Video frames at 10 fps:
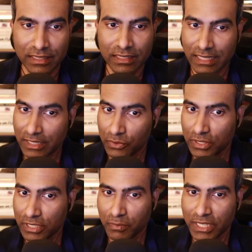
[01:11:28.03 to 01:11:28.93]
Now, you
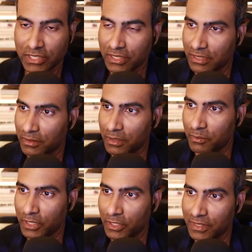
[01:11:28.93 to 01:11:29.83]
did mention a
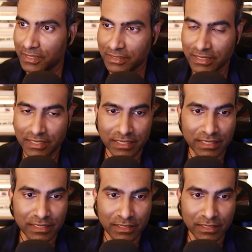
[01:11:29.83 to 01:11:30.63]
bit of this earlier.